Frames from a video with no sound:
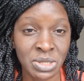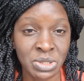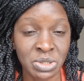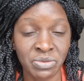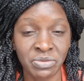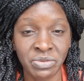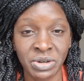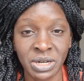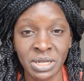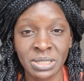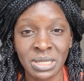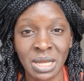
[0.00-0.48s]
So
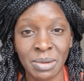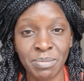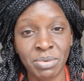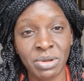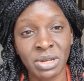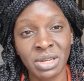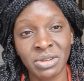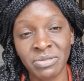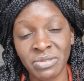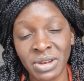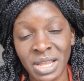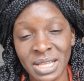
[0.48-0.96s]
for example,
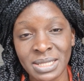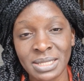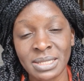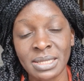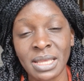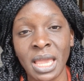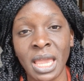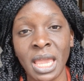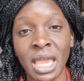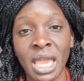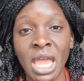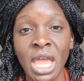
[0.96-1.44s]
if let's
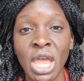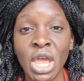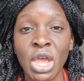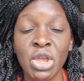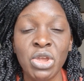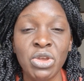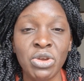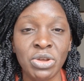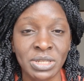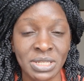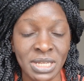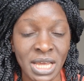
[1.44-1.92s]
say
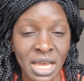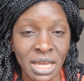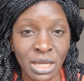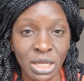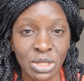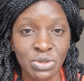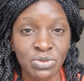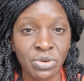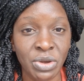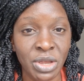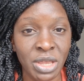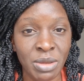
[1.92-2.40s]
your
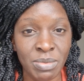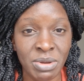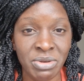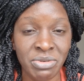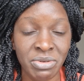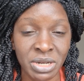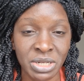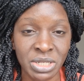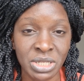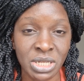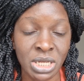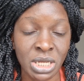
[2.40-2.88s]
target for
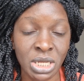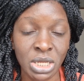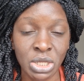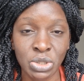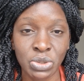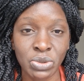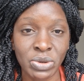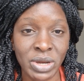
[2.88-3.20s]
immigrating into